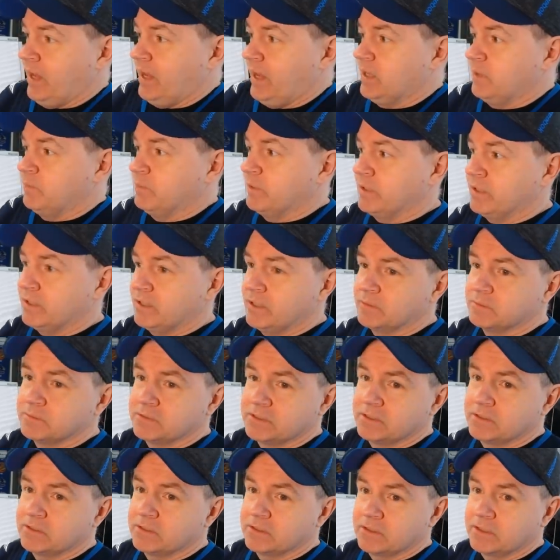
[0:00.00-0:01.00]
anybody comes
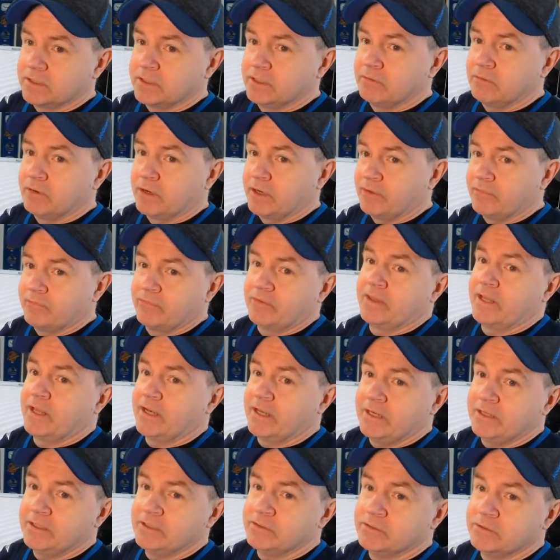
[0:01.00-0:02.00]
into the league ready for that
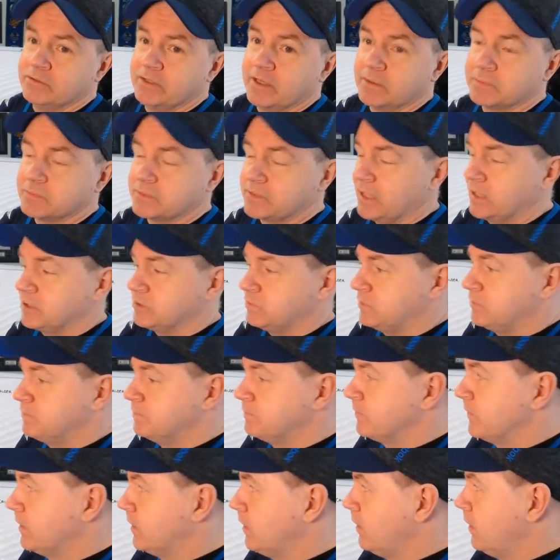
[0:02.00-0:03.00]
82 game schedule.
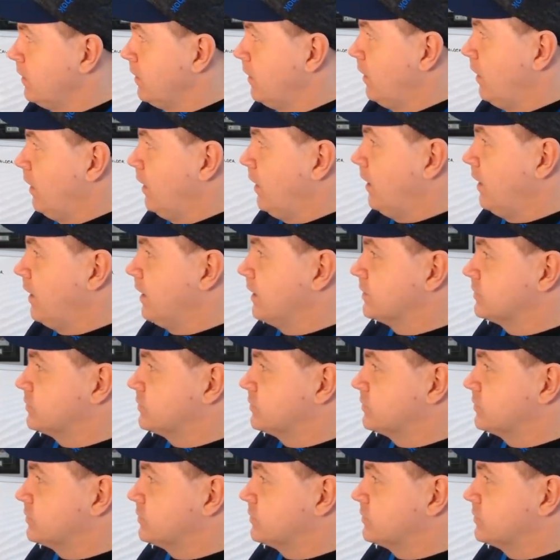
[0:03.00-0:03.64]
Uh,